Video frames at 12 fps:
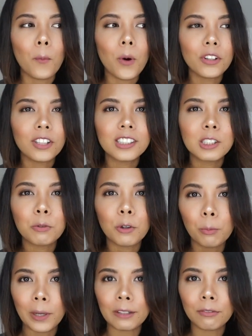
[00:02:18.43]
Whether it's
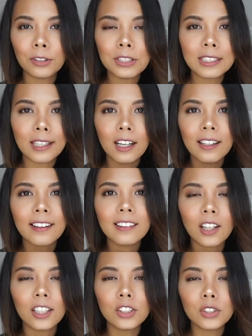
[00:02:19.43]
for breakfast,
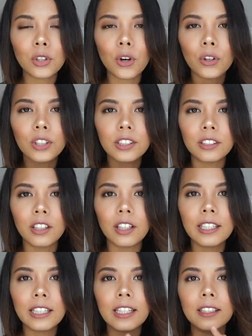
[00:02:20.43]
lunch, or
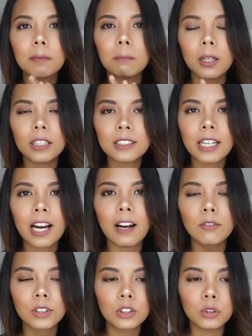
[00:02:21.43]
dinner, it must
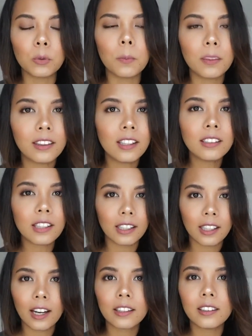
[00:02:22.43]
have soup. I think
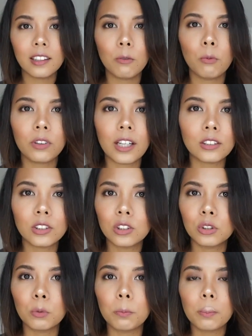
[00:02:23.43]
they can't live without
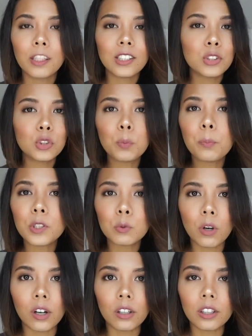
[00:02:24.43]
soup. And soup is
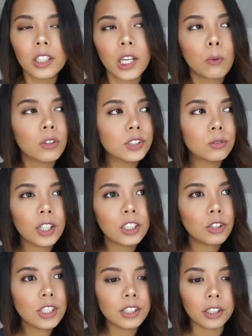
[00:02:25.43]
water equals to
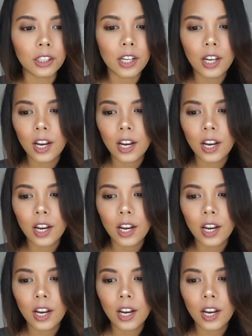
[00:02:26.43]
hydration.